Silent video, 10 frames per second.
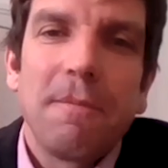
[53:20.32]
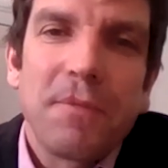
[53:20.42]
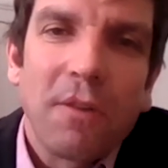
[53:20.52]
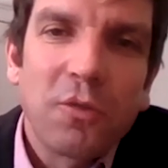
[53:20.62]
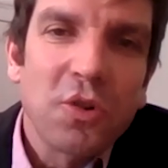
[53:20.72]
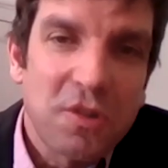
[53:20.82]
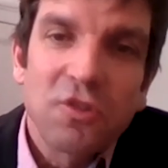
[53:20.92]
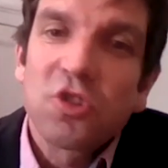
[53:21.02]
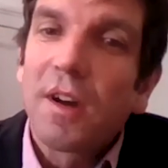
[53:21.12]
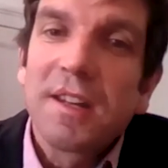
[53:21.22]
Um, of course,
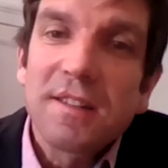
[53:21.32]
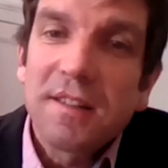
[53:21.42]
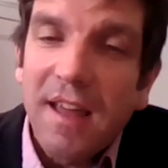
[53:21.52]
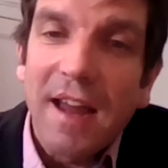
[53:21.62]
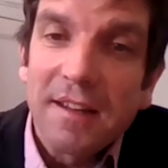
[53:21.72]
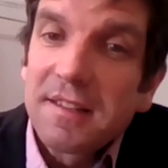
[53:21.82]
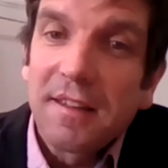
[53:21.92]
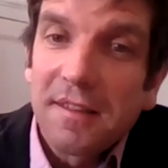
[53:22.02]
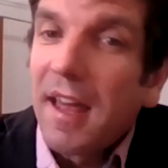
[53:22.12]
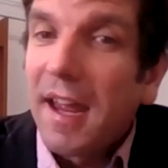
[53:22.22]
the rejoinder to that
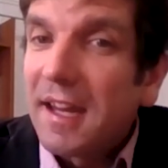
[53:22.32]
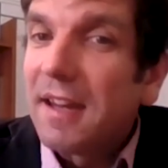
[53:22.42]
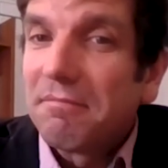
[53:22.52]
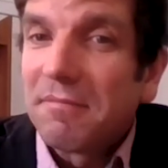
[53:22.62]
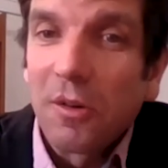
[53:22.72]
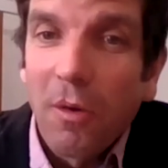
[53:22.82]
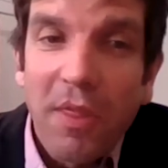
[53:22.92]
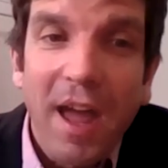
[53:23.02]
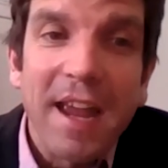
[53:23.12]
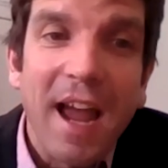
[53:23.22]
is that they you
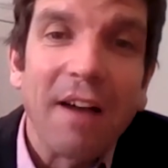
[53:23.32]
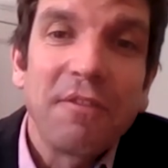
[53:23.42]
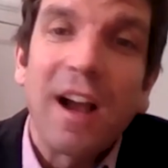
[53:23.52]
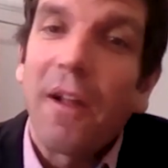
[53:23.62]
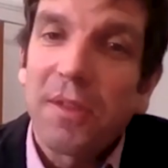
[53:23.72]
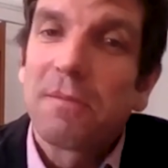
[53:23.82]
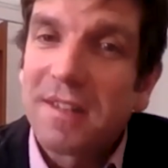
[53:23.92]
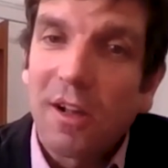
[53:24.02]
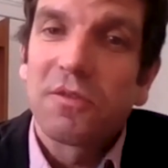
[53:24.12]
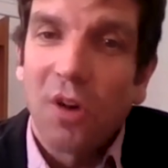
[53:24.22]
know they have cut
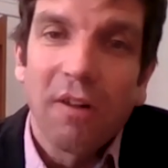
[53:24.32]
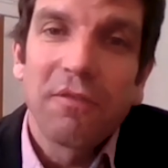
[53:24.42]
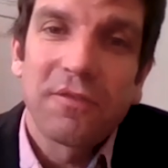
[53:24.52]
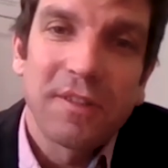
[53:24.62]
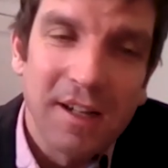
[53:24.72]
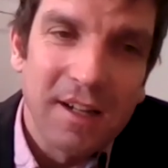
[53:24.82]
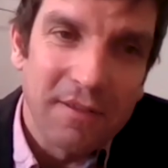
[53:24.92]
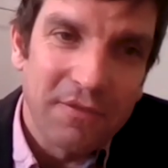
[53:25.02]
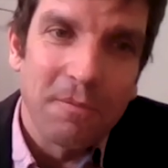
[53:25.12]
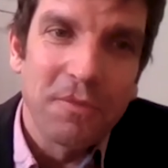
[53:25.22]
themselves off
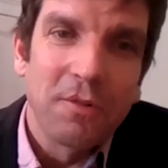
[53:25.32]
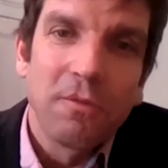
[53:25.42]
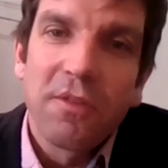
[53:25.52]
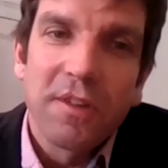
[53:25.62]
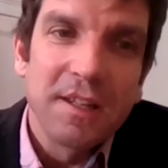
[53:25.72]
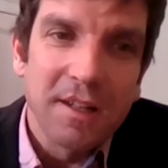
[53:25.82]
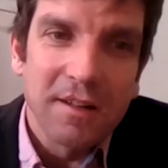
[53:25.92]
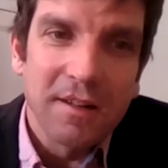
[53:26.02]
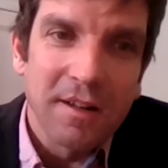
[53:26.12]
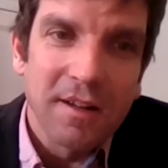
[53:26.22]
uh, from the
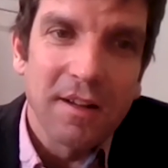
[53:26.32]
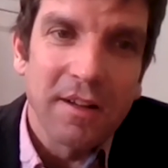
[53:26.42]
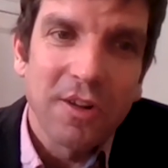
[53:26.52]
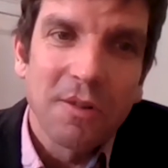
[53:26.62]
Ruthenian uh,